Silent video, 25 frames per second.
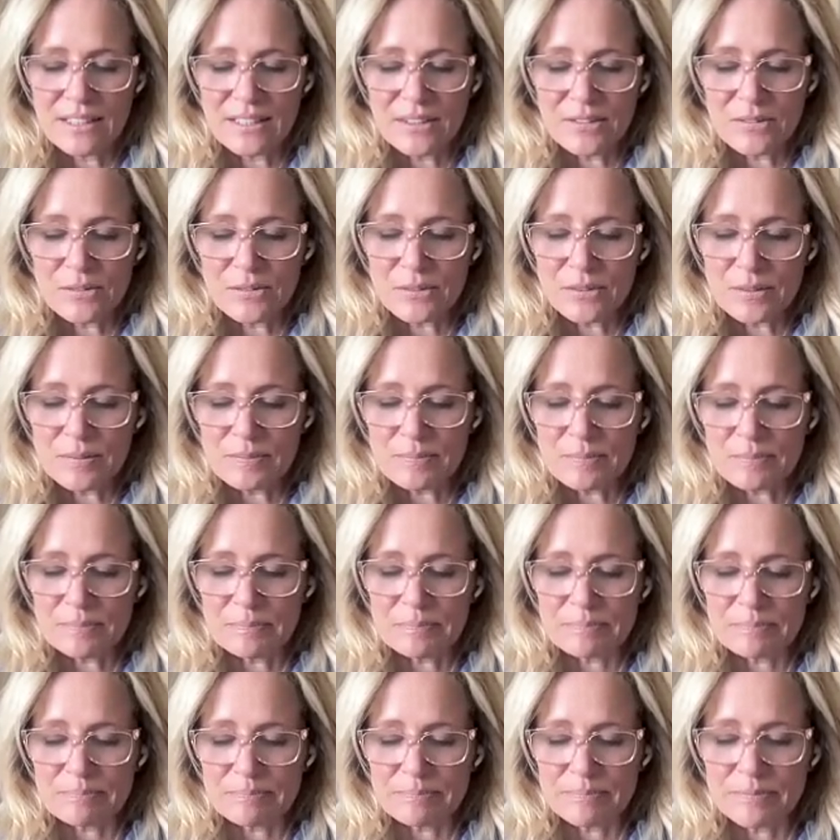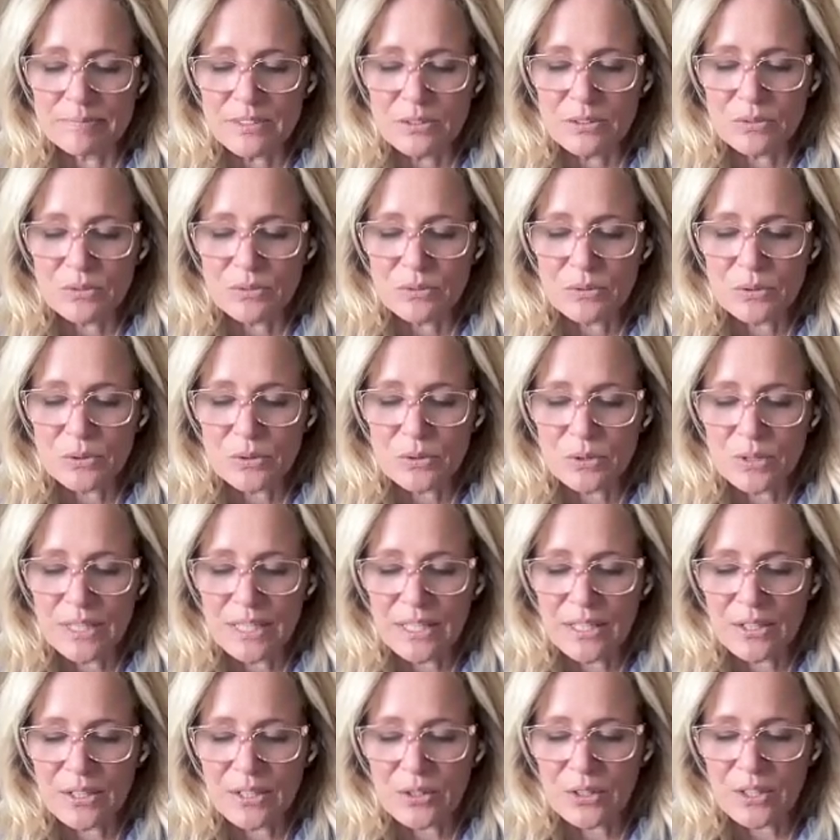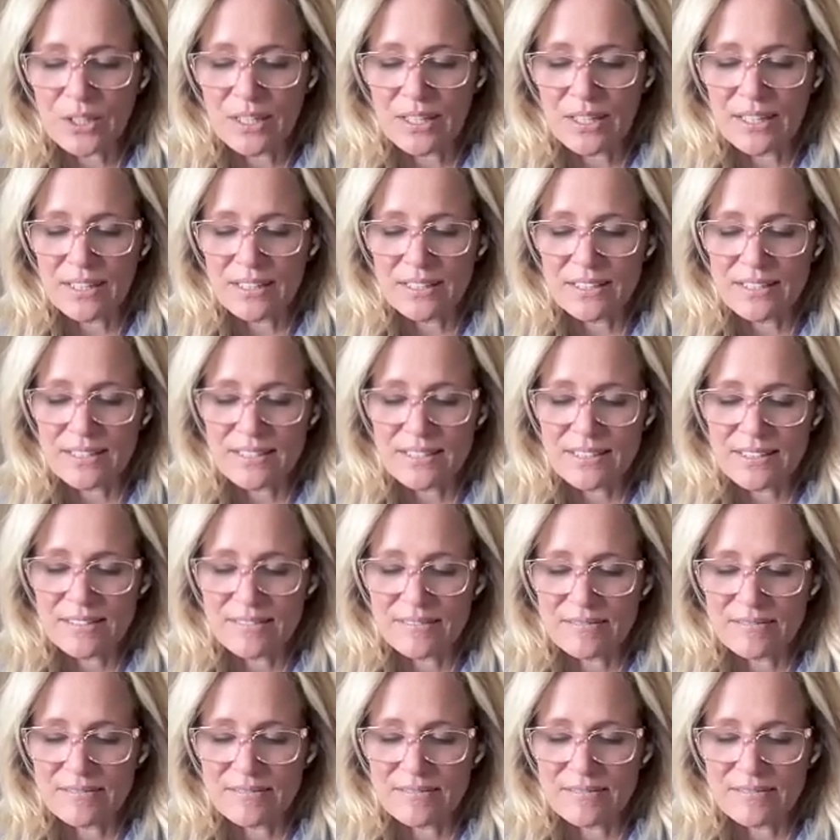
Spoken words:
Love rolling across